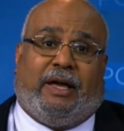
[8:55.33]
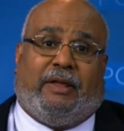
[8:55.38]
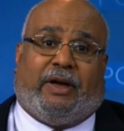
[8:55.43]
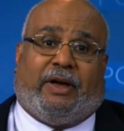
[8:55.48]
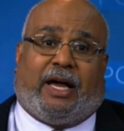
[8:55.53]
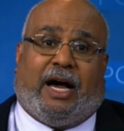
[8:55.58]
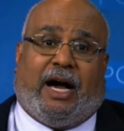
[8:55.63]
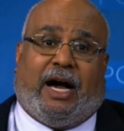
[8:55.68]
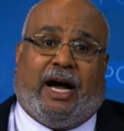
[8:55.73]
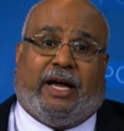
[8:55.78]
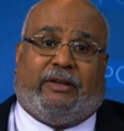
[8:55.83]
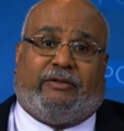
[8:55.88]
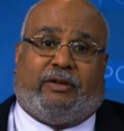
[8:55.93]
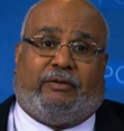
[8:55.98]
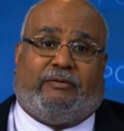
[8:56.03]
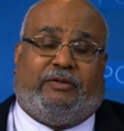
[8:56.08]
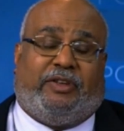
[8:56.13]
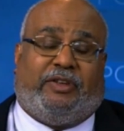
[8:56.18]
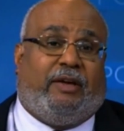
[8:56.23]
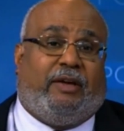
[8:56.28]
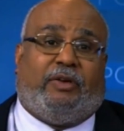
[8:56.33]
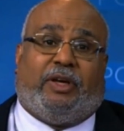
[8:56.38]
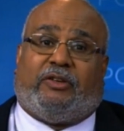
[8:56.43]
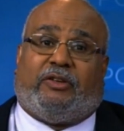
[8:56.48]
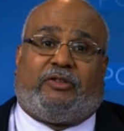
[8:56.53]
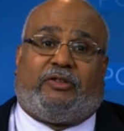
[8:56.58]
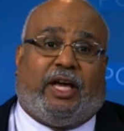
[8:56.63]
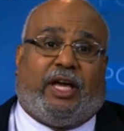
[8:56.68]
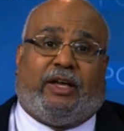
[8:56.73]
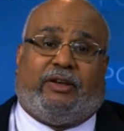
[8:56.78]
the kinds of
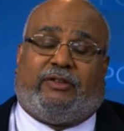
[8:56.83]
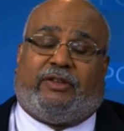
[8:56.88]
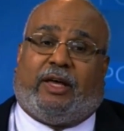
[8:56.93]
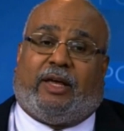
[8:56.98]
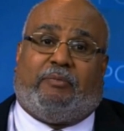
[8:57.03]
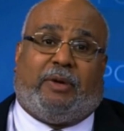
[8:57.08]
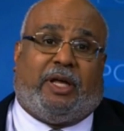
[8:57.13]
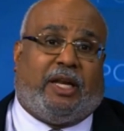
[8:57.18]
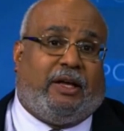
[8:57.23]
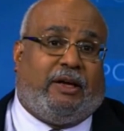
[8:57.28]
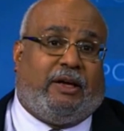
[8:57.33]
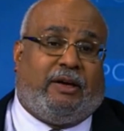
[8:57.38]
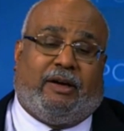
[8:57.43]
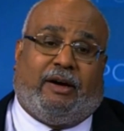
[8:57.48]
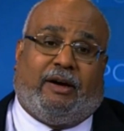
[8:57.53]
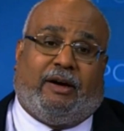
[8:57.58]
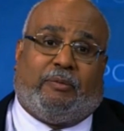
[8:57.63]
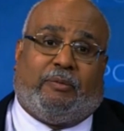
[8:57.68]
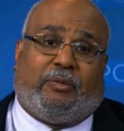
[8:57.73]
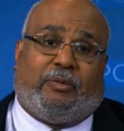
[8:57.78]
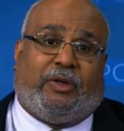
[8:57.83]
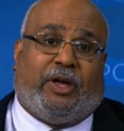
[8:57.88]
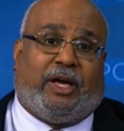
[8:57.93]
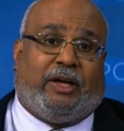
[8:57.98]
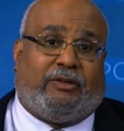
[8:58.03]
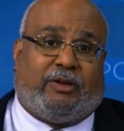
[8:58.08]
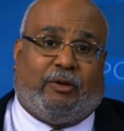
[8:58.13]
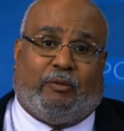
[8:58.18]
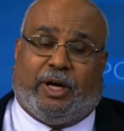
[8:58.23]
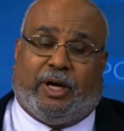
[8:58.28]
devious things that many
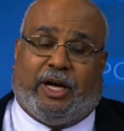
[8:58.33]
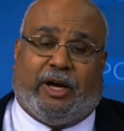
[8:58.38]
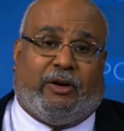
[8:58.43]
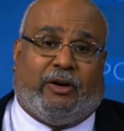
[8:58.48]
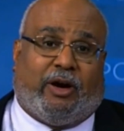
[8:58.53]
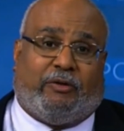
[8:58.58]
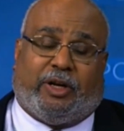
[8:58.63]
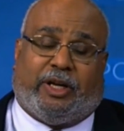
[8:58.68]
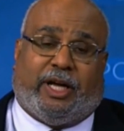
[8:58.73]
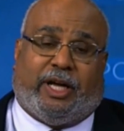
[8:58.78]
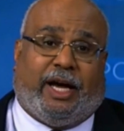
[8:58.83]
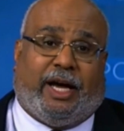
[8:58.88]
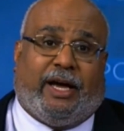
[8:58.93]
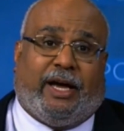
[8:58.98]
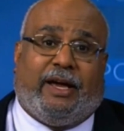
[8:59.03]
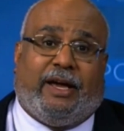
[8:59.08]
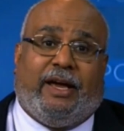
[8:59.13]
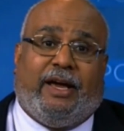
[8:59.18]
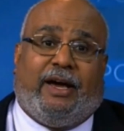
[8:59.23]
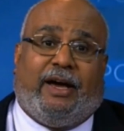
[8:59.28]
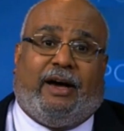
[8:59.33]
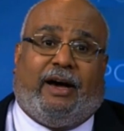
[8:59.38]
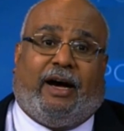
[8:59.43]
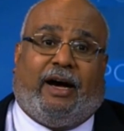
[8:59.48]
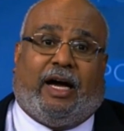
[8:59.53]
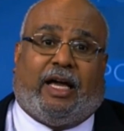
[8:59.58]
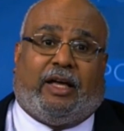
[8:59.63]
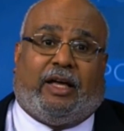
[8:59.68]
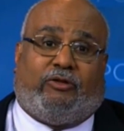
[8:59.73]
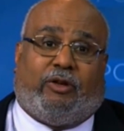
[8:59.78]
things that we hear every day.
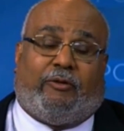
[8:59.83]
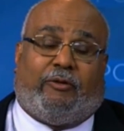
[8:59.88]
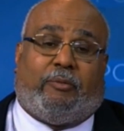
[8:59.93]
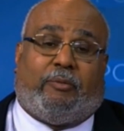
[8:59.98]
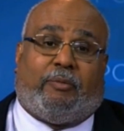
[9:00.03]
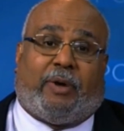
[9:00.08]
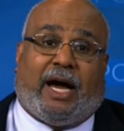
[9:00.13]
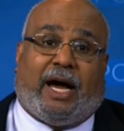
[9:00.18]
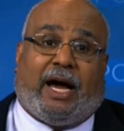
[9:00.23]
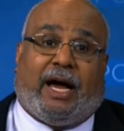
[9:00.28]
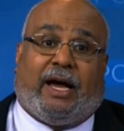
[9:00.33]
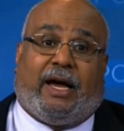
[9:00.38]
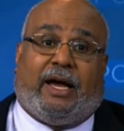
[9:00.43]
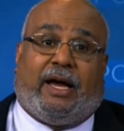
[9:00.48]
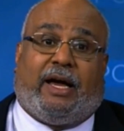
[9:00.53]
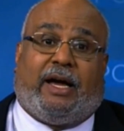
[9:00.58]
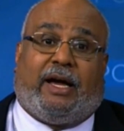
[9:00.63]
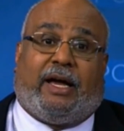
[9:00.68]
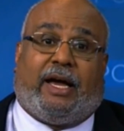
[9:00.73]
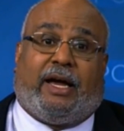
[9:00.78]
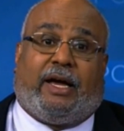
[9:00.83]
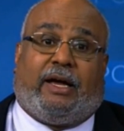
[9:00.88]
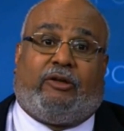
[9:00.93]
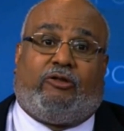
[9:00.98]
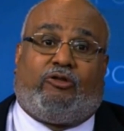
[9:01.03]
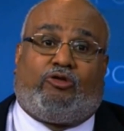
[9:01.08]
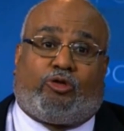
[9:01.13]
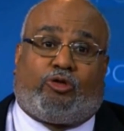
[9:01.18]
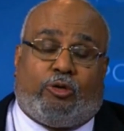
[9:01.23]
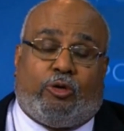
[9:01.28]
Is driven by
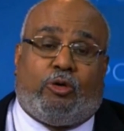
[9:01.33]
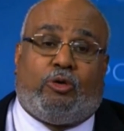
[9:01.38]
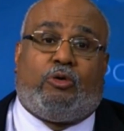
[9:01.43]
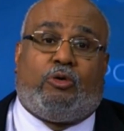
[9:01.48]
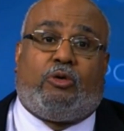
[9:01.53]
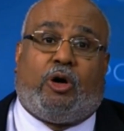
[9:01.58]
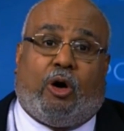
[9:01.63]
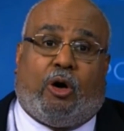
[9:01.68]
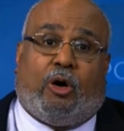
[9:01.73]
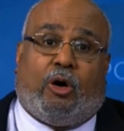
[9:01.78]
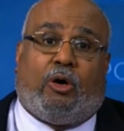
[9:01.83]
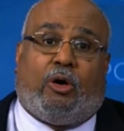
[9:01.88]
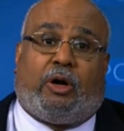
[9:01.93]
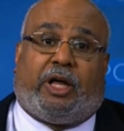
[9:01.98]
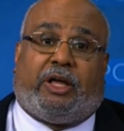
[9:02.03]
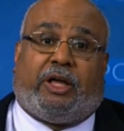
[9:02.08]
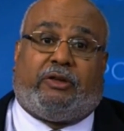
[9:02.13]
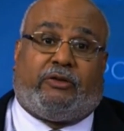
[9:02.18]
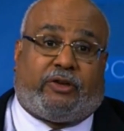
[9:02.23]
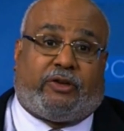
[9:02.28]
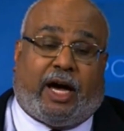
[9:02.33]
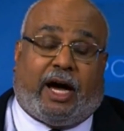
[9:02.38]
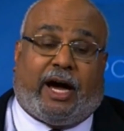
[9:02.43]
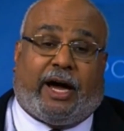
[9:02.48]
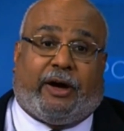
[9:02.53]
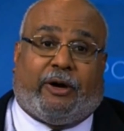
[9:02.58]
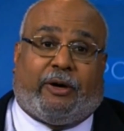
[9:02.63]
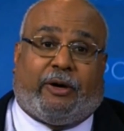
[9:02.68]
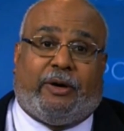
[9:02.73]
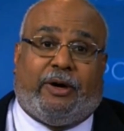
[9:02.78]
a true goal and
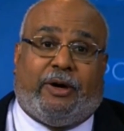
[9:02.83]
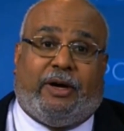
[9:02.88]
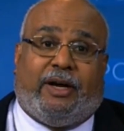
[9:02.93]
desire